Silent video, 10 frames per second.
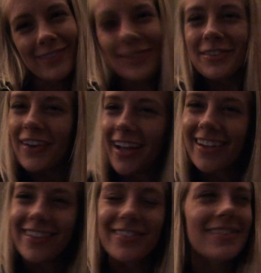It was fun.
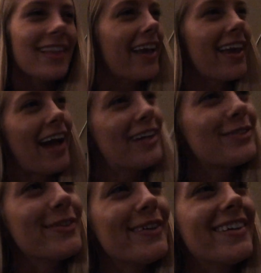It was like
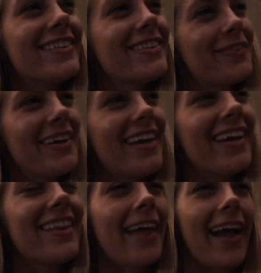casual and
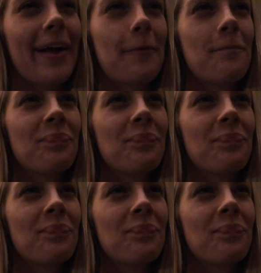sweet, and like